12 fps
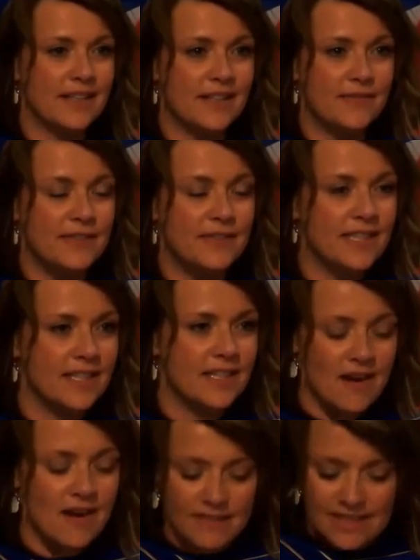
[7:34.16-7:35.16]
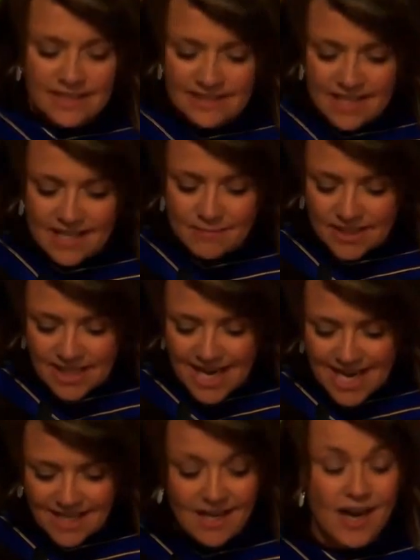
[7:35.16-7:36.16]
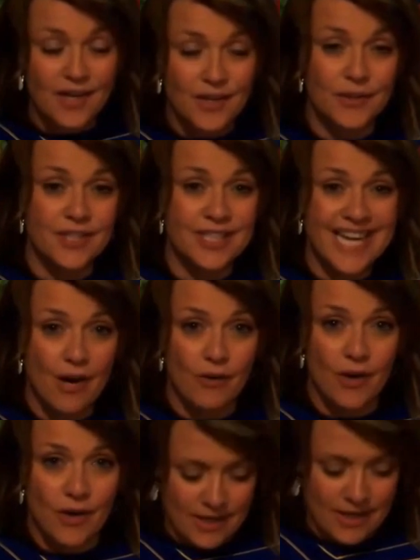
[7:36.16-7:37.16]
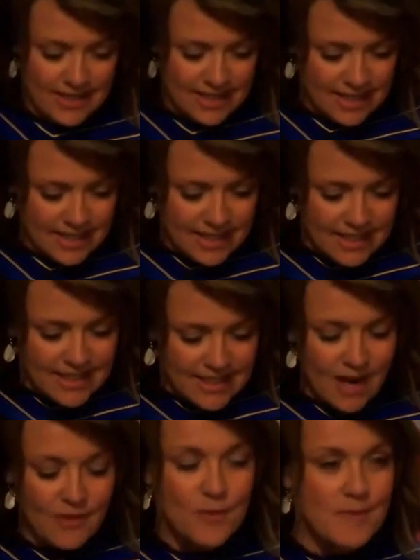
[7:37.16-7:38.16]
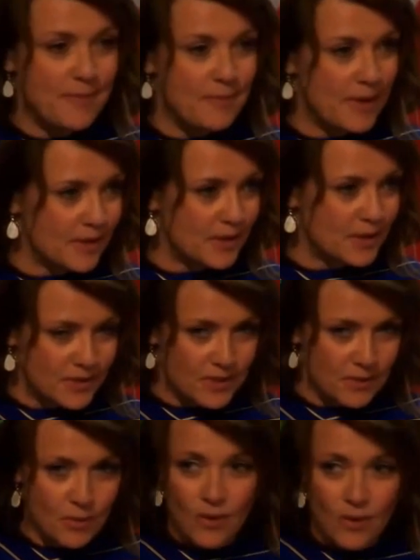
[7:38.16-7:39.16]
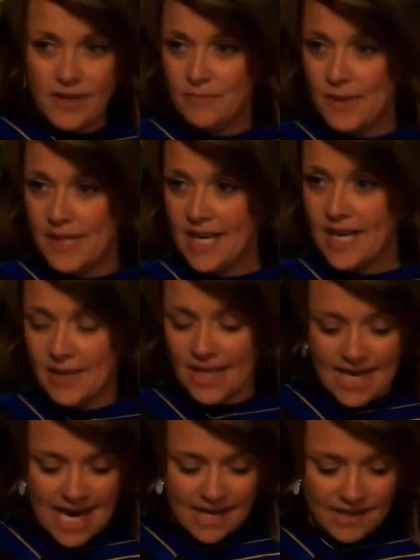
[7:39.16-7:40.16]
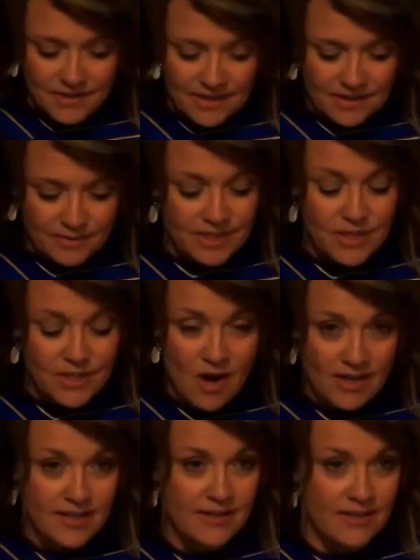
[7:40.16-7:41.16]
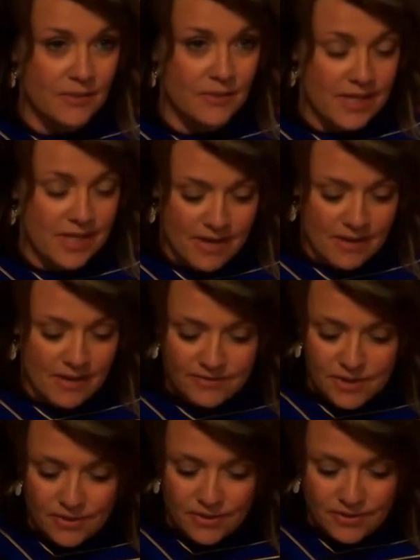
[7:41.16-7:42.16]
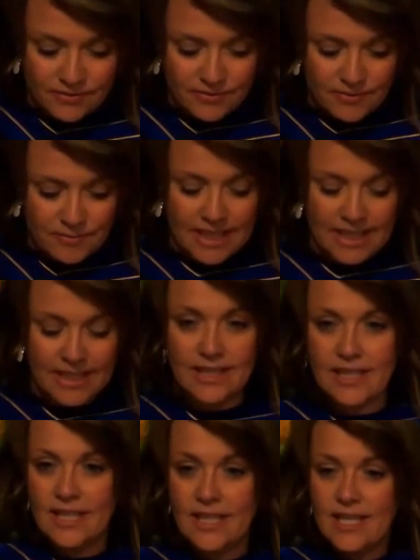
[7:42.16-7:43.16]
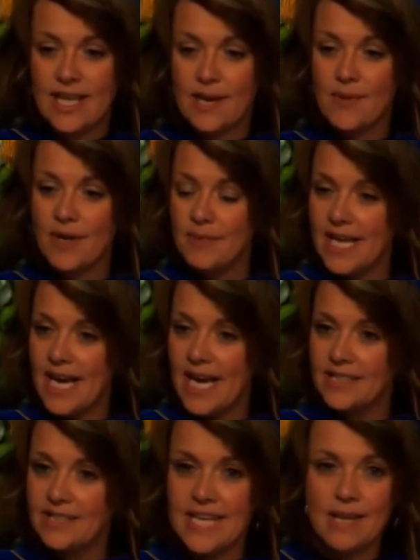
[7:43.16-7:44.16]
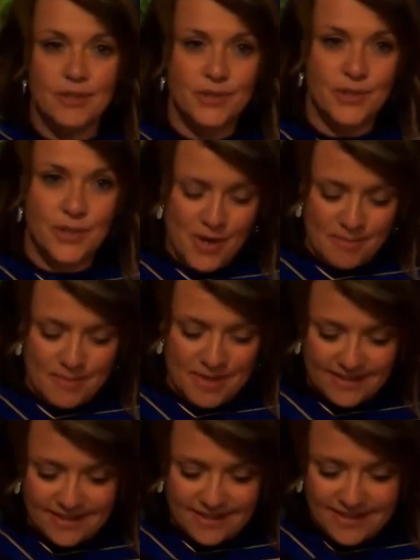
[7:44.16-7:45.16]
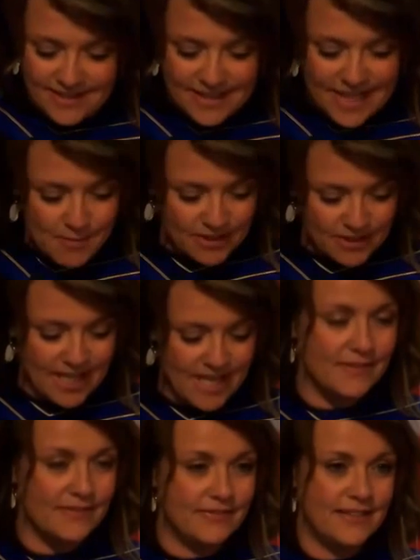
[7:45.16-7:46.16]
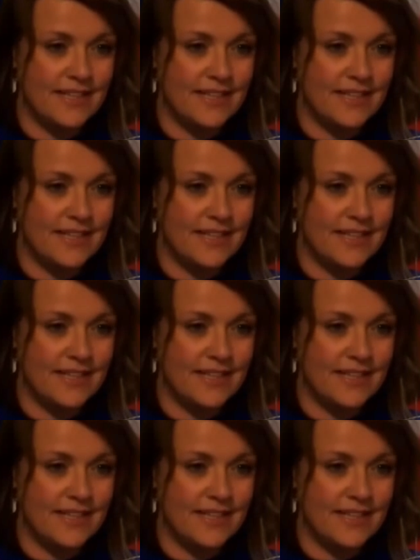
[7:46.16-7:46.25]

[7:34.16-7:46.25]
feeling of excitement and utter terror. Although my parents were supportive, becoming an actress was not the career they would have chosen for me. They wanted me to have a stable job and a, a stable life.